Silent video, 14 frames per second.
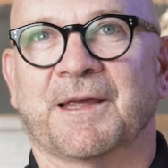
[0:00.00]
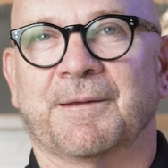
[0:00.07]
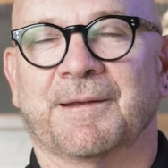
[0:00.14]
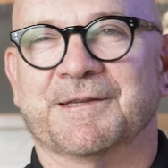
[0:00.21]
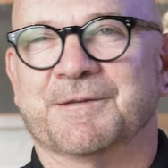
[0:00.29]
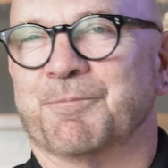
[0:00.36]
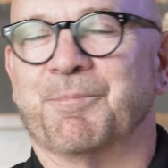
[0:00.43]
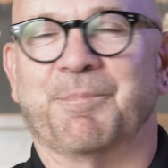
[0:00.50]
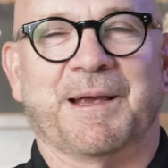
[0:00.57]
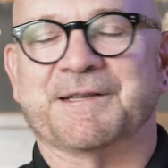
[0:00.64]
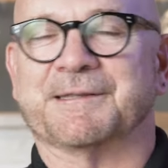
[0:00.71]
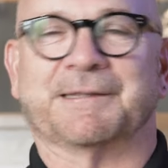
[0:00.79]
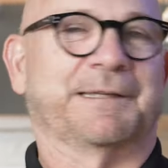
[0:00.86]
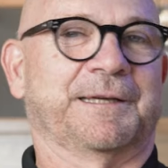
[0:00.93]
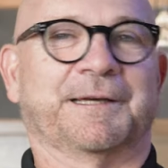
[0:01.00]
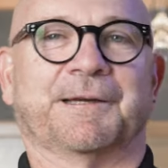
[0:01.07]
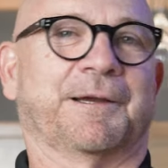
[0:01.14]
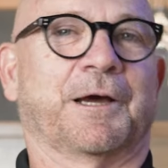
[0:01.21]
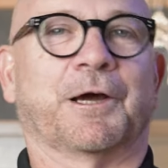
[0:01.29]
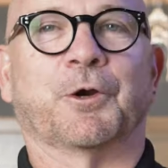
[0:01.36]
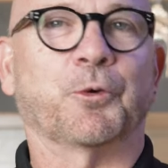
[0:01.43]
it's basically
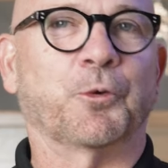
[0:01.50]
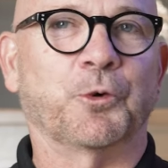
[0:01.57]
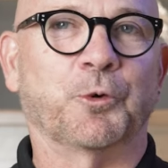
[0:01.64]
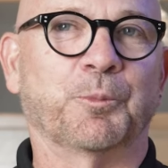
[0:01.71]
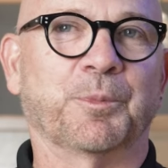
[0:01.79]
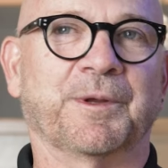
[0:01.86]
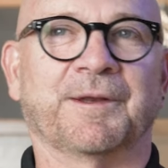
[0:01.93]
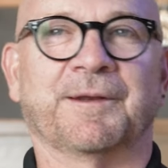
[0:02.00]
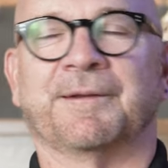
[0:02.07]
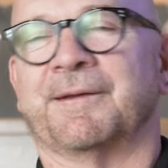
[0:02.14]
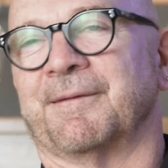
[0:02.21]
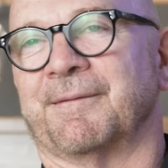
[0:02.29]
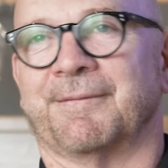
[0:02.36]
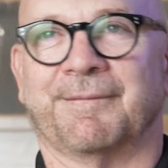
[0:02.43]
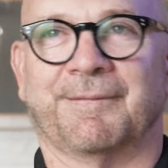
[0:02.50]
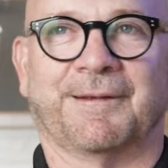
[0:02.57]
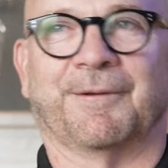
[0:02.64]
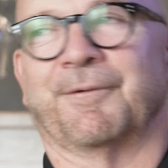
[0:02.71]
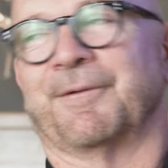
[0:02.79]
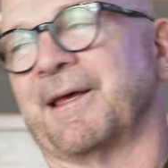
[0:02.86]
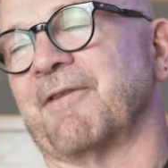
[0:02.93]
a group, and you
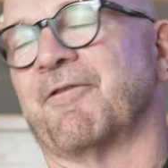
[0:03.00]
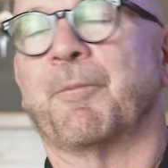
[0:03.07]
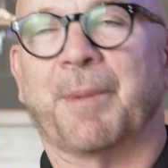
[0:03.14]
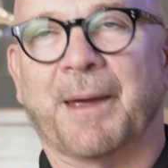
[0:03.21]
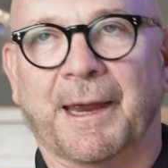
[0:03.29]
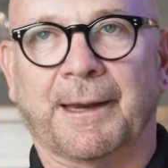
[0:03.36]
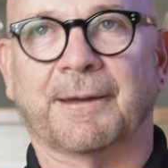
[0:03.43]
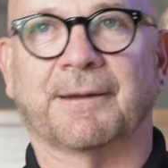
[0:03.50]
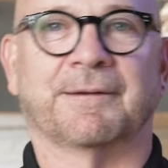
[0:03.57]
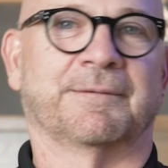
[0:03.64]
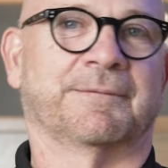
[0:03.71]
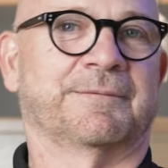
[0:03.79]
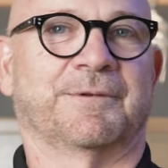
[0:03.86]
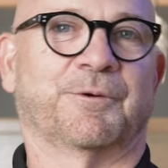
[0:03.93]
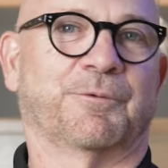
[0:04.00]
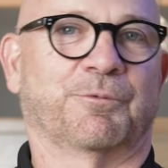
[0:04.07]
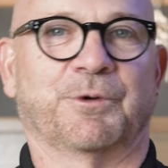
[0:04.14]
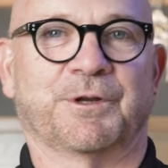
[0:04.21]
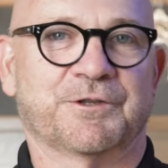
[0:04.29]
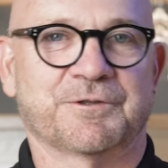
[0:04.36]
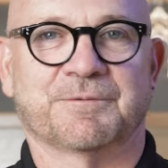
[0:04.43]
know, they have a bank and they're
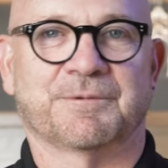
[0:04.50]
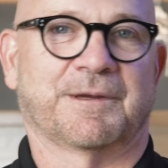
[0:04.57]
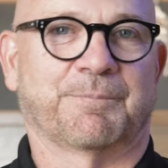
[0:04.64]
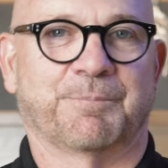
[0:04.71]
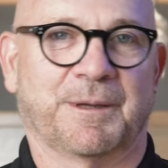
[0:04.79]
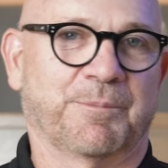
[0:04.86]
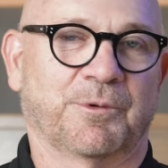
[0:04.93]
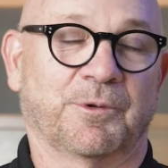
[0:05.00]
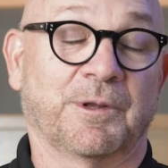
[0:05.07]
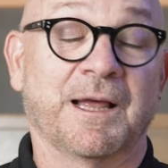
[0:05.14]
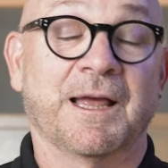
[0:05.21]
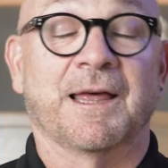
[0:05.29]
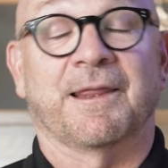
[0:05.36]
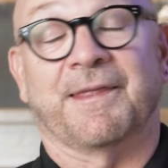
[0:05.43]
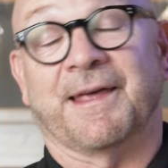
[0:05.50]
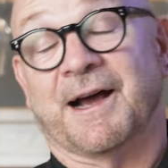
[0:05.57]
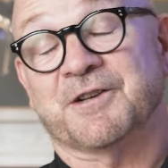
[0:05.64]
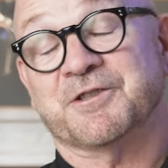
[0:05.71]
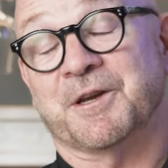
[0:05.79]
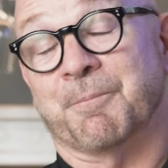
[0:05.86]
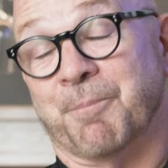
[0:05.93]
rich people. They
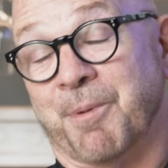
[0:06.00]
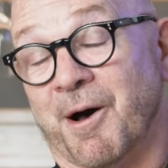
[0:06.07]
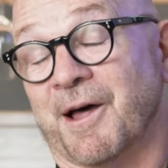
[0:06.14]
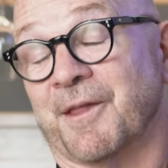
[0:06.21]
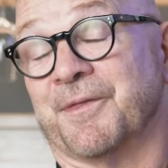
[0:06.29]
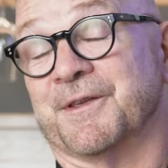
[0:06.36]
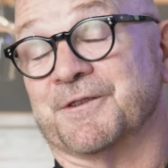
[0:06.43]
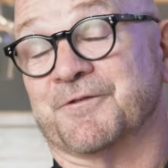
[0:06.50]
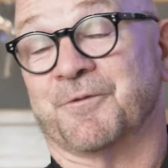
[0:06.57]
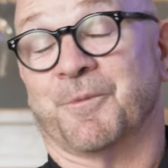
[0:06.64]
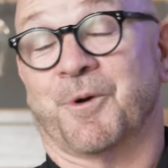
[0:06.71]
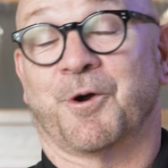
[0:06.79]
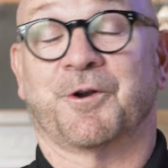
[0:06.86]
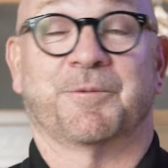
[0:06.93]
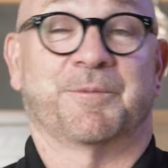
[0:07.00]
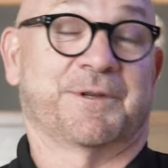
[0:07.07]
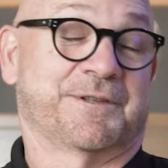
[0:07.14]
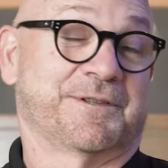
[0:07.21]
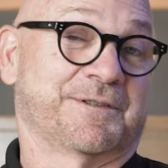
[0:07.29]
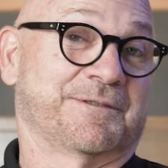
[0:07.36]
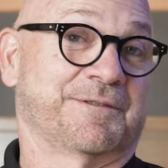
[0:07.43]
actually bought this from
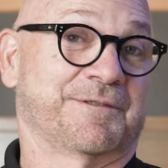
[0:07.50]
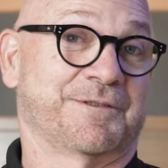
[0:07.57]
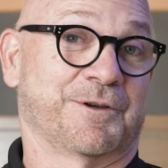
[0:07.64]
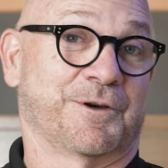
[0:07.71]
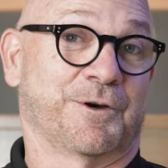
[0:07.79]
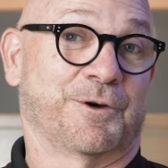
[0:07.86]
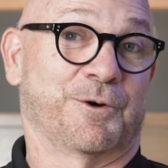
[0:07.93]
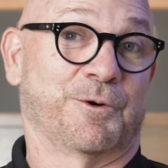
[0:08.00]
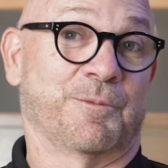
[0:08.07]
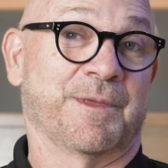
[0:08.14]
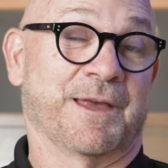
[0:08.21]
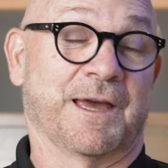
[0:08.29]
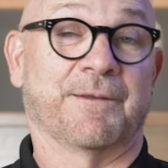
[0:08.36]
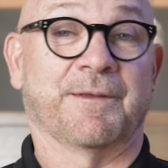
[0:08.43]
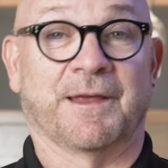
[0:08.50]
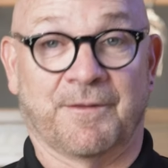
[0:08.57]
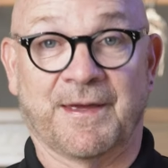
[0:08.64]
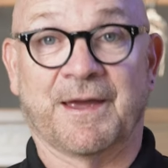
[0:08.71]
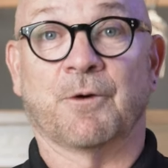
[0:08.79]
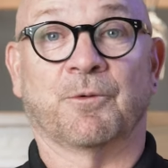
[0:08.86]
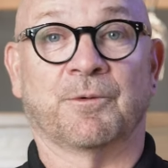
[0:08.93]
Artemis, so and
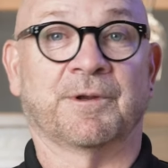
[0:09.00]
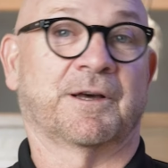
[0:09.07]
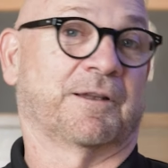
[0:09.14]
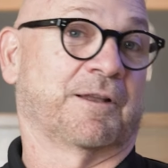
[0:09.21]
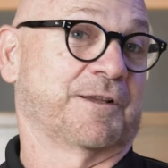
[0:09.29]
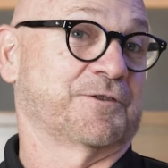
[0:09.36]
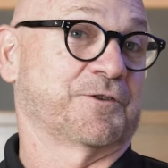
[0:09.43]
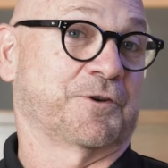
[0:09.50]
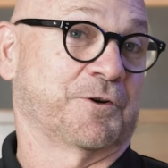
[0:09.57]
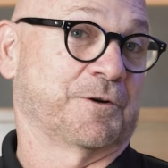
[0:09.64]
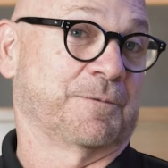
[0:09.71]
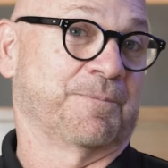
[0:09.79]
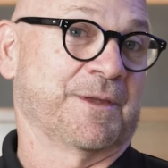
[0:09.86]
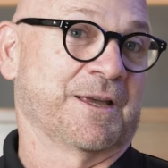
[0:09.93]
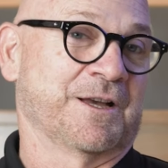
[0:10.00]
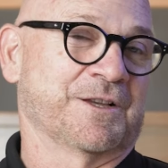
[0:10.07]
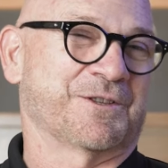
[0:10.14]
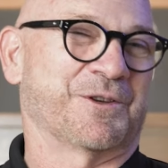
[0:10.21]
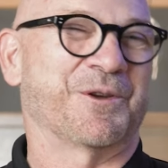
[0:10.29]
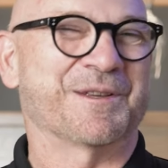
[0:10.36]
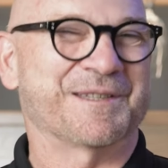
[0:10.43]
they own Cologne Skir.
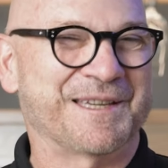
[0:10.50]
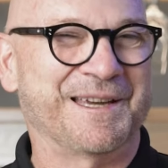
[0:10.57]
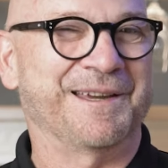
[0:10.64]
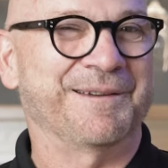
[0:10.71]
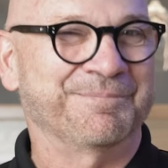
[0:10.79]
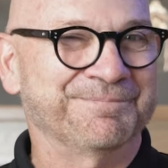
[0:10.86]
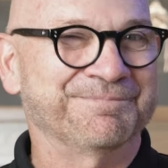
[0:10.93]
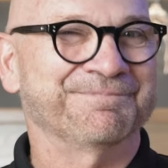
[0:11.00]
So you can see